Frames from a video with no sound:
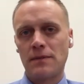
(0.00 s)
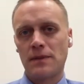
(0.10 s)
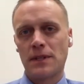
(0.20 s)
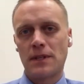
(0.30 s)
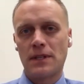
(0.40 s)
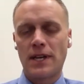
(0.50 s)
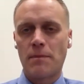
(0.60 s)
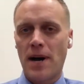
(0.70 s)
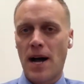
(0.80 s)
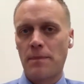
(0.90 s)
You don't want a
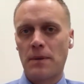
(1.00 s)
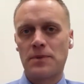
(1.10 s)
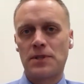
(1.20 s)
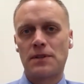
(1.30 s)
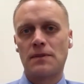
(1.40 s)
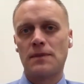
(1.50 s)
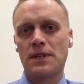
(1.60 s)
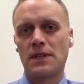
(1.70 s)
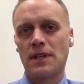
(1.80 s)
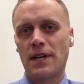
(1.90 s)
lot of pop-ups. You don't
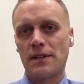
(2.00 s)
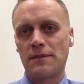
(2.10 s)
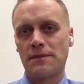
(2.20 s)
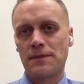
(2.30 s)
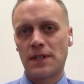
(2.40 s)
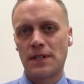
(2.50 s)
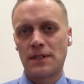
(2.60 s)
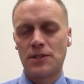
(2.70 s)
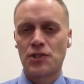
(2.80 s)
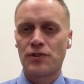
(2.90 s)
want a lot of
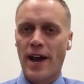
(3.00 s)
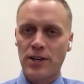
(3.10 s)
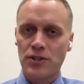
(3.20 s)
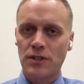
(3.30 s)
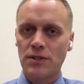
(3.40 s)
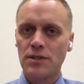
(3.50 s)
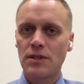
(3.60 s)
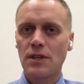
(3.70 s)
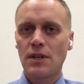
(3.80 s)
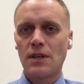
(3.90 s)

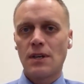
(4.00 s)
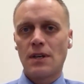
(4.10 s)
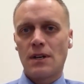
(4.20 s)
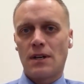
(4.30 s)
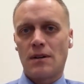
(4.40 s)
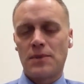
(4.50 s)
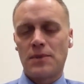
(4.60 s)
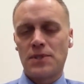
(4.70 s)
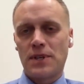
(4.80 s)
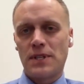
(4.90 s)
distractions.
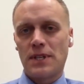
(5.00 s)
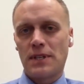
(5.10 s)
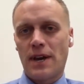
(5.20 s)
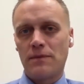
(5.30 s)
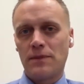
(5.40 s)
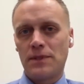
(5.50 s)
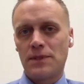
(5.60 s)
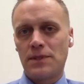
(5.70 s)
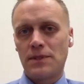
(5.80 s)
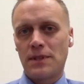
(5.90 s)
So I think that
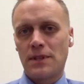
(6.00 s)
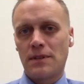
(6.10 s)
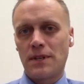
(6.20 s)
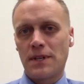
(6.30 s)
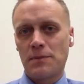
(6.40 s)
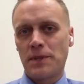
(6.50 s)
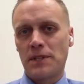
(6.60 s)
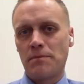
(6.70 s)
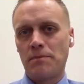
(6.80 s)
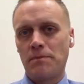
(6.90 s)
has
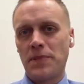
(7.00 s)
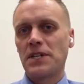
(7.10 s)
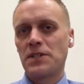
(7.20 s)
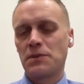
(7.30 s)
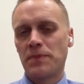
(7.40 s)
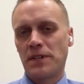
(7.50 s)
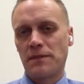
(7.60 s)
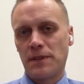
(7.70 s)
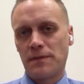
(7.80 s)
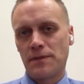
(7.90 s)
been the biggest
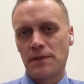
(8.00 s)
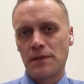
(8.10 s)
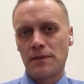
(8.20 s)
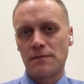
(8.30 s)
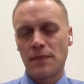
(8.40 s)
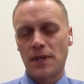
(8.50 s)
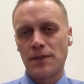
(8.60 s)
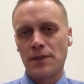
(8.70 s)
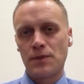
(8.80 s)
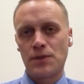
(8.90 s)
benefit for
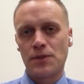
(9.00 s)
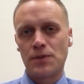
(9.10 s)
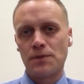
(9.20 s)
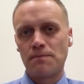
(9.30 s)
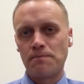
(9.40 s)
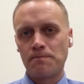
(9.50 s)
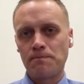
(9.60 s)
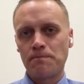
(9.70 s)
our users.